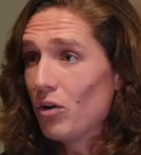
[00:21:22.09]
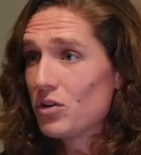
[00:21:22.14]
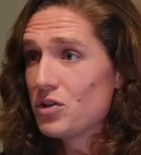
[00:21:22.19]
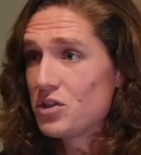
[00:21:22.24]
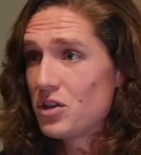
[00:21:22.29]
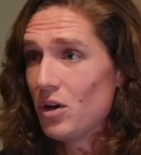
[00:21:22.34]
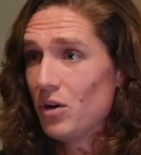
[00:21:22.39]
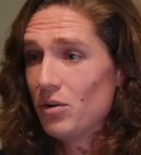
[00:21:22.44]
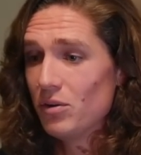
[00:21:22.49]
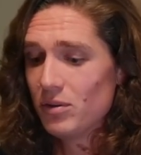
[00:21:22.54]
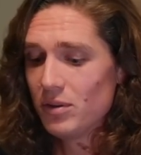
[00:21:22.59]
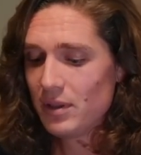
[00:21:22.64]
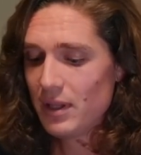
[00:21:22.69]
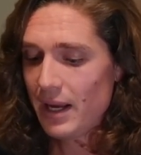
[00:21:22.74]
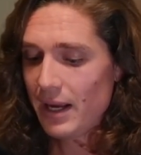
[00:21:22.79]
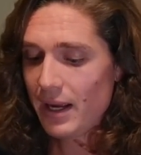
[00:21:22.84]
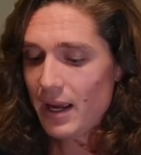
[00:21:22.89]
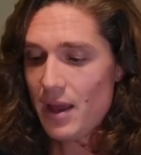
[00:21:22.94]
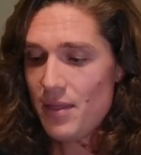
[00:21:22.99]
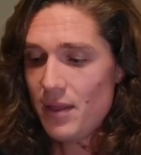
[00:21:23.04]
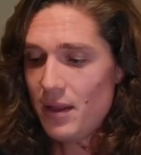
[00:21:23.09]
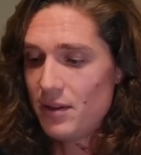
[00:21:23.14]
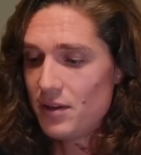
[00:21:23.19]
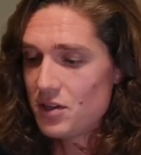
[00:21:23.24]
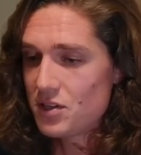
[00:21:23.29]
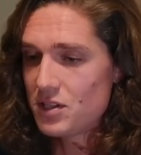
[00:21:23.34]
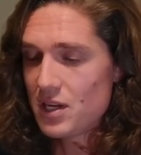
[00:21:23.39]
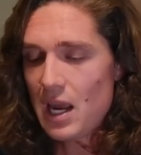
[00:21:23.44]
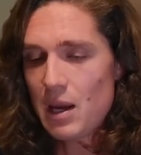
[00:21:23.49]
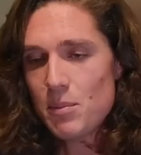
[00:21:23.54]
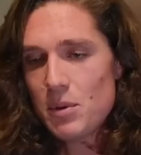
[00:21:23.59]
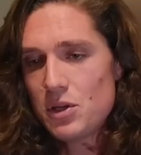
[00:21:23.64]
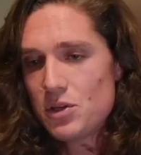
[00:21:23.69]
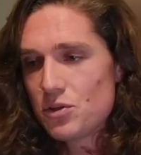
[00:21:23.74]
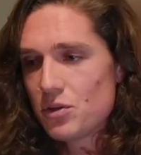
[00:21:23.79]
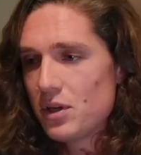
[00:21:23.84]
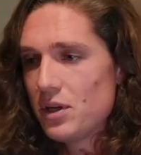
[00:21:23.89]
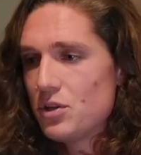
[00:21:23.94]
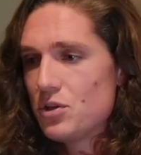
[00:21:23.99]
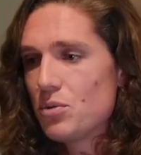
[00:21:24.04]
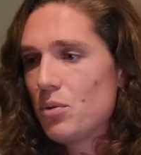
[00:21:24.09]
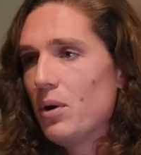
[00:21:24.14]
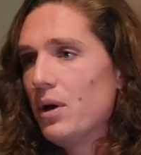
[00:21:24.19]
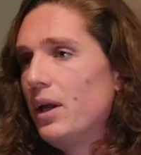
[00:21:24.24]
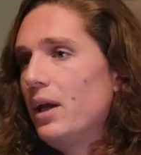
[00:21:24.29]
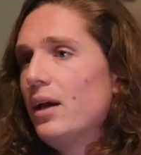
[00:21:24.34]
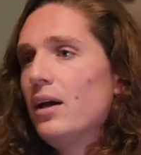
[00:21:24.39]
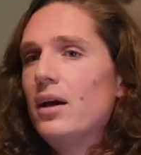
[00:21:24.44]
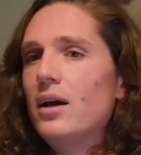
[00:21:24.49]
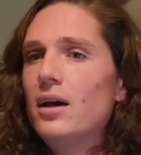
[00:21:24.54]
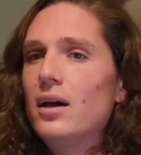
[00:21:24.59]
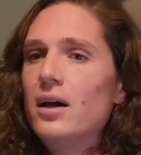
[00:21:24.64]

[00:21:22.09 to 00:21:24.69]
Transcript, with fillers: yeah. So like, and then the same injury in twenty.